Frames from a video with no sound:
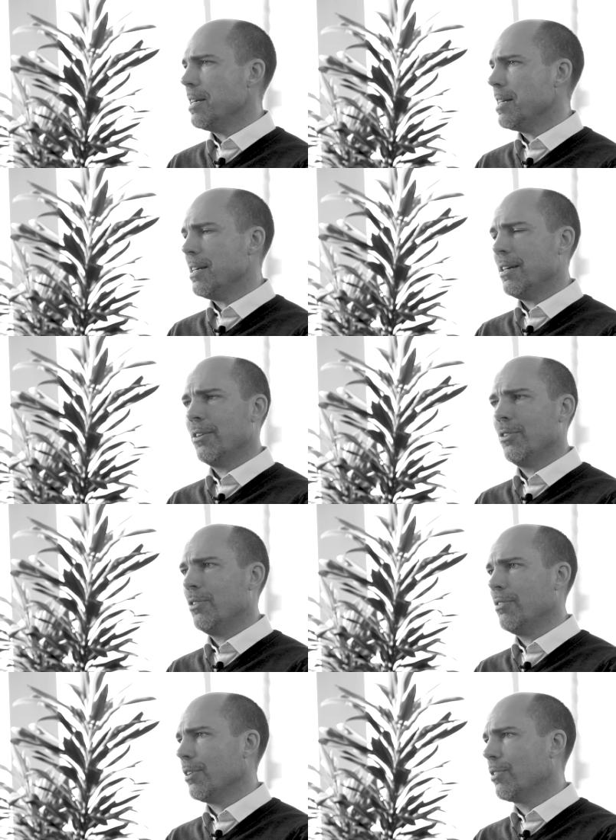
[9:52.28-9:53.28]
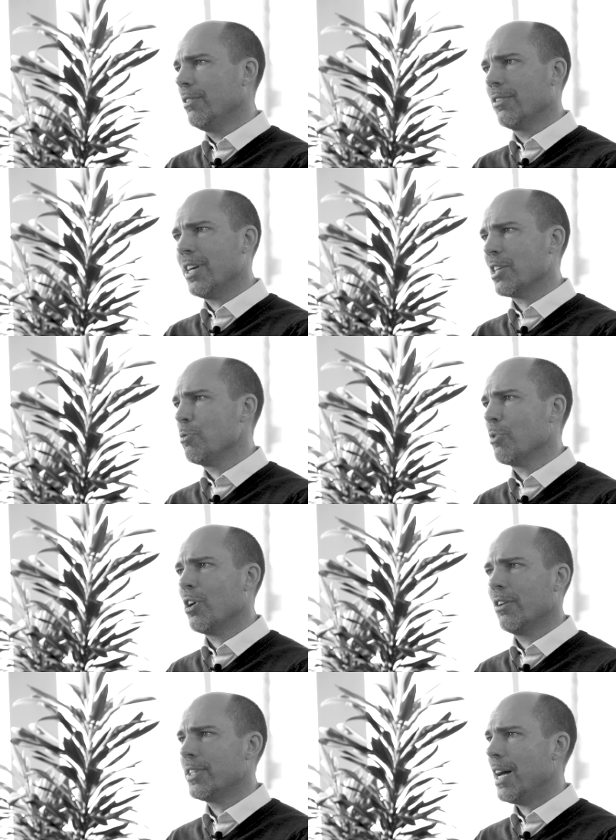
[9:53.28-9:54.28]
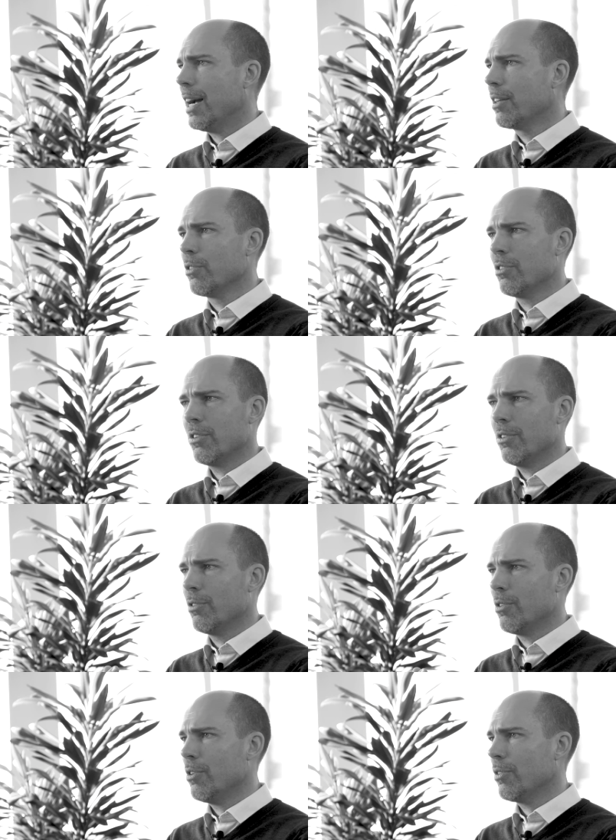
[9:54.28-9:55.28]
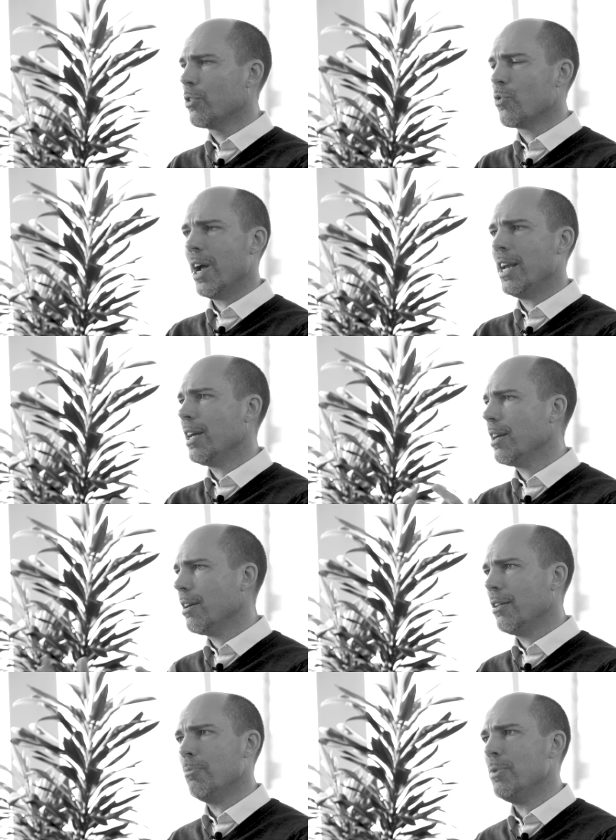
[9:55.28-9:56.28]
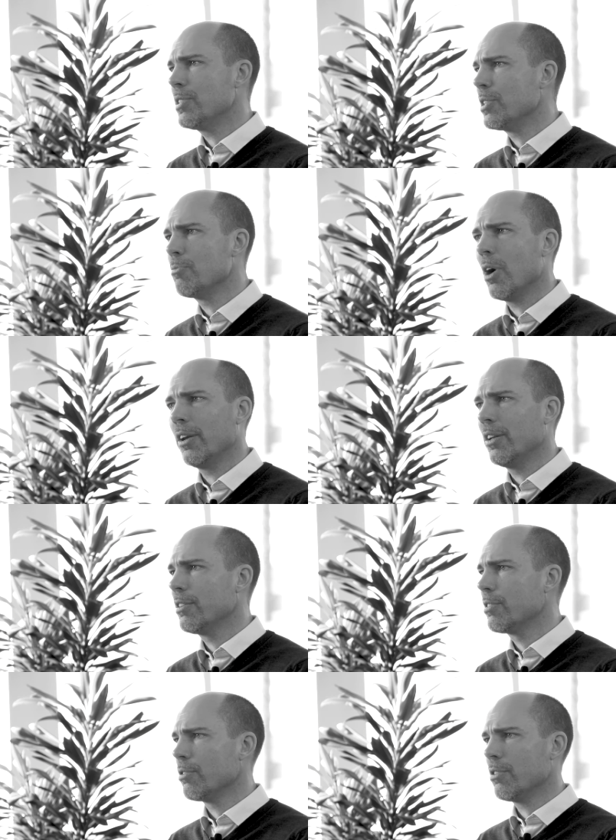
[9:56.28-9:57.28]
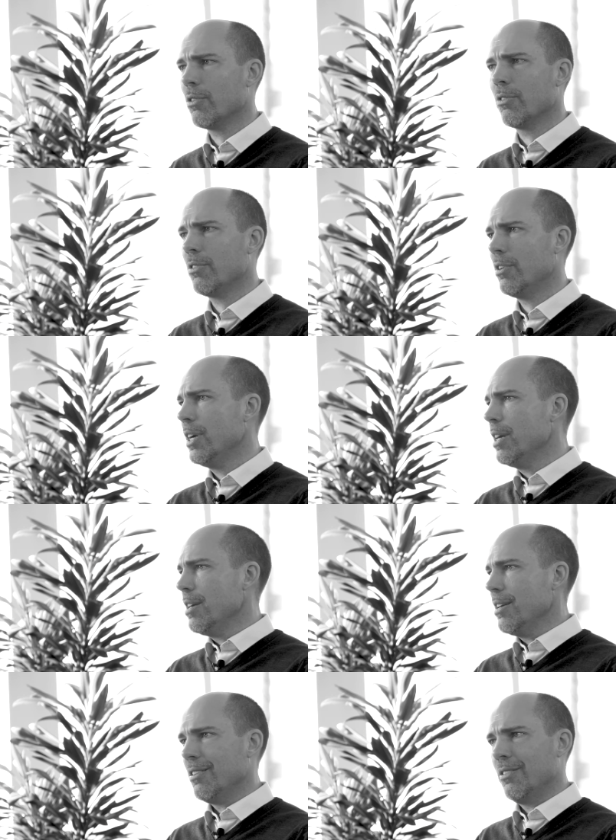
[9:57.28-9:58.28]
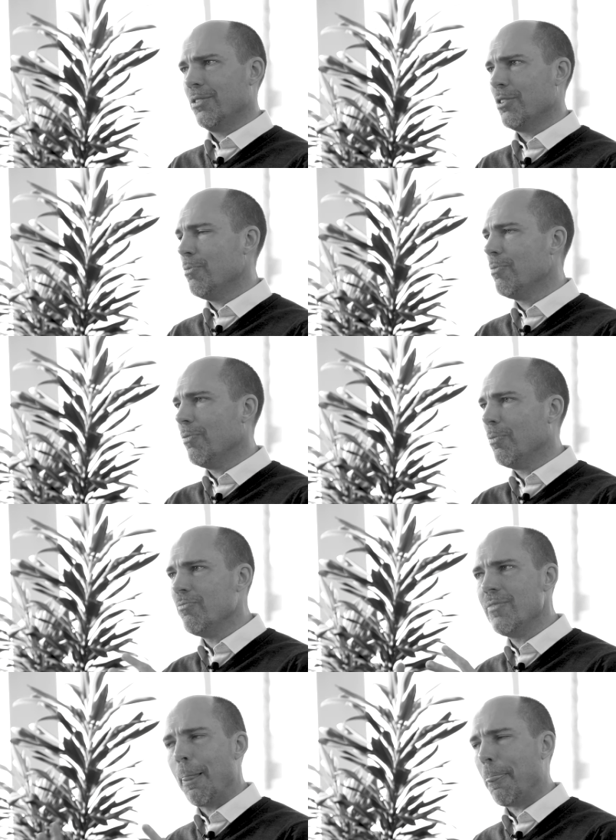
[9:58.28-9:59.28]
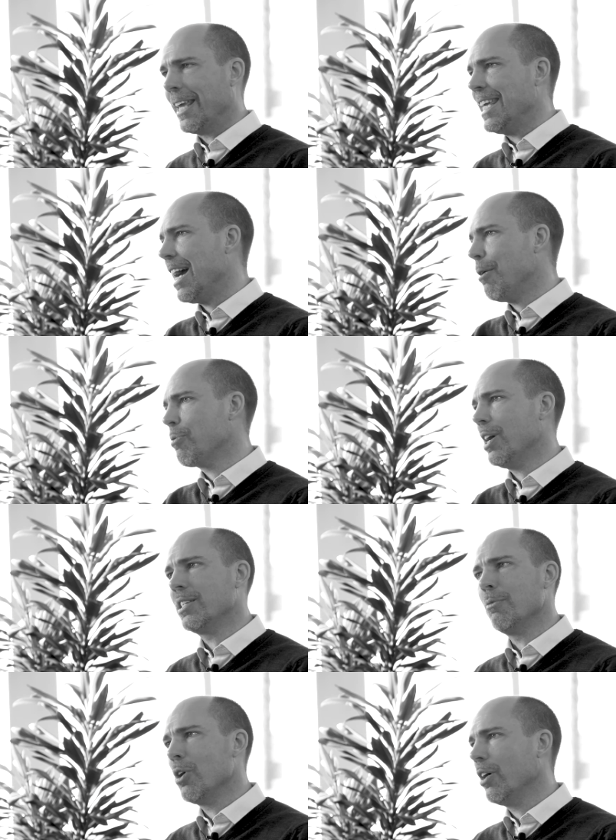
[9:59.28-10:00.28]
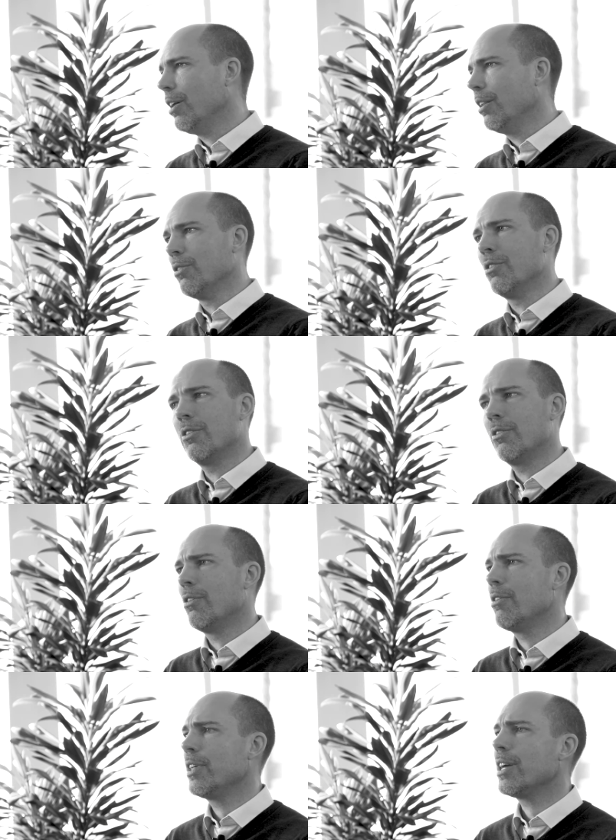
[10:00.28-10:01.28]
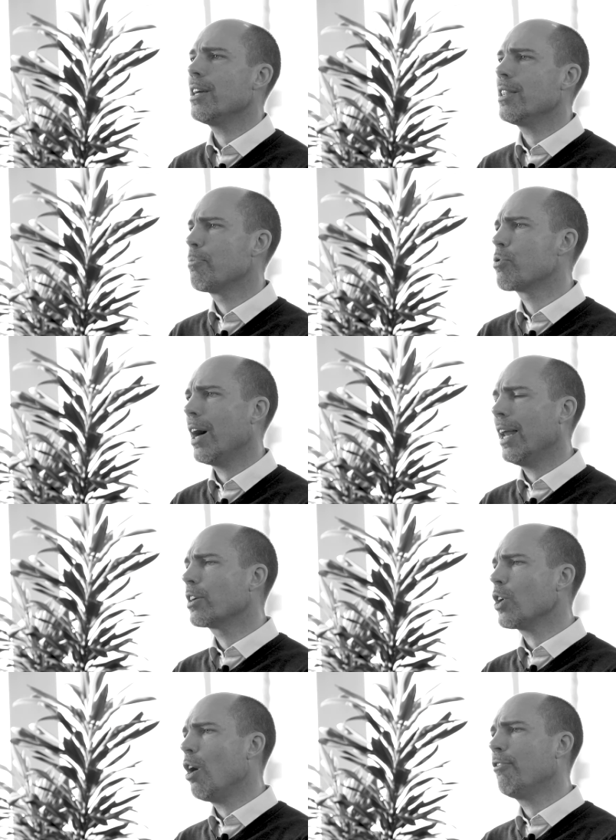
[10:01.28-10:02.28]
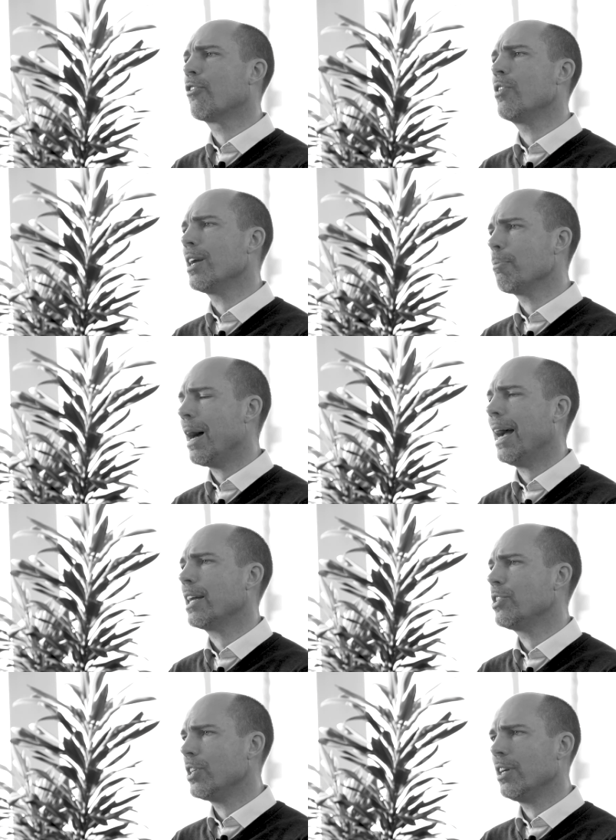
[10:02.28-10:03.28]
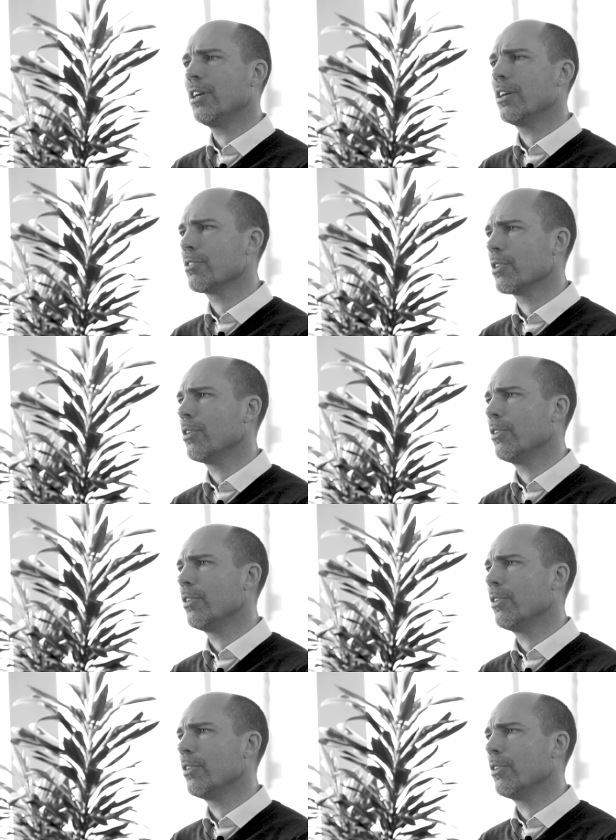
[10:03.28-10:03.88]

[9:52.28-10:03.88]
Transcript: uh you know customer contact or or creating the business models or or uh, sort of pricing model. Yeah, pricing model or or the the product offering, mm-hmm. packaging, mm. and so mm.